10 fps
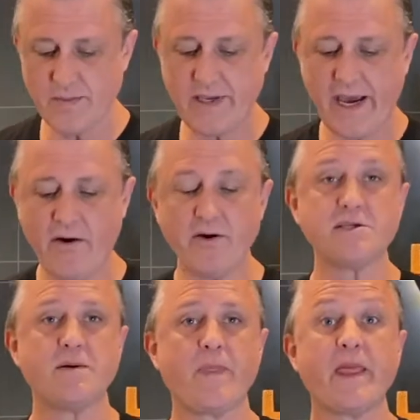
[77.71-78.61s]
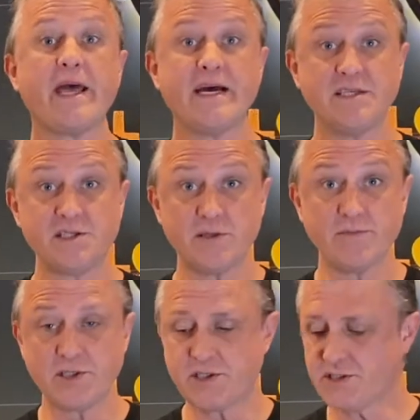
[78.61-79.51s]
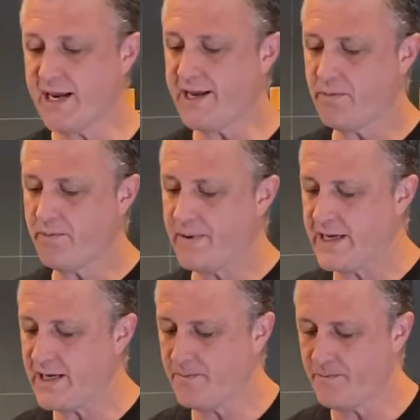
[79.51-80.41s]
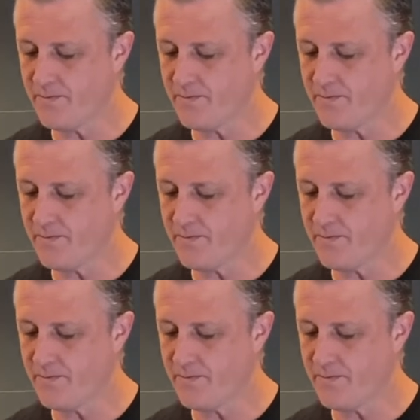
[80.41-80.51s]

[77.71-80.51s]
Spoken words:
carrot and some snake bean.